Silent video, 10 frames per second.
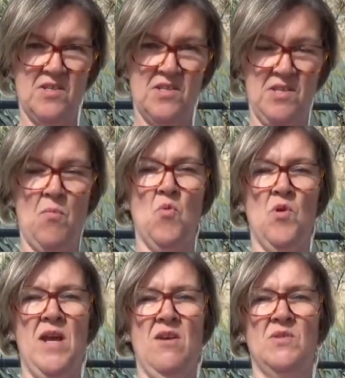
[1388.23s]

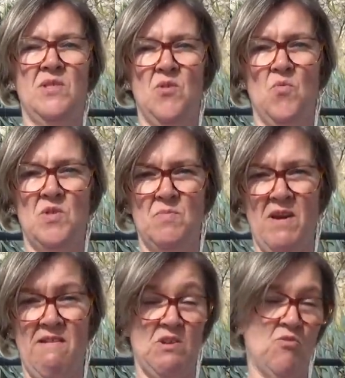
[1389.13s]
someone else that was
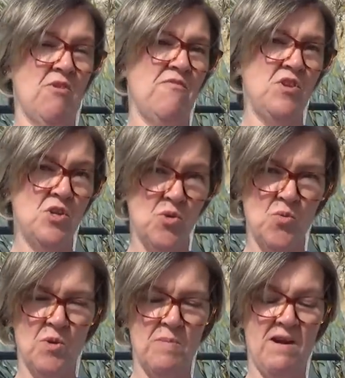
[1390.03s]
married, or if
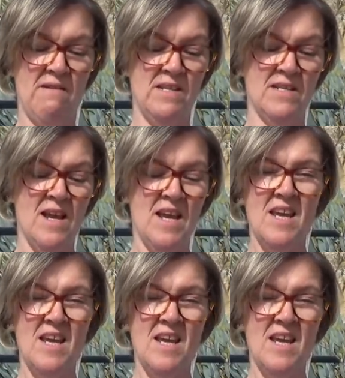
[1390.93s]
you were married,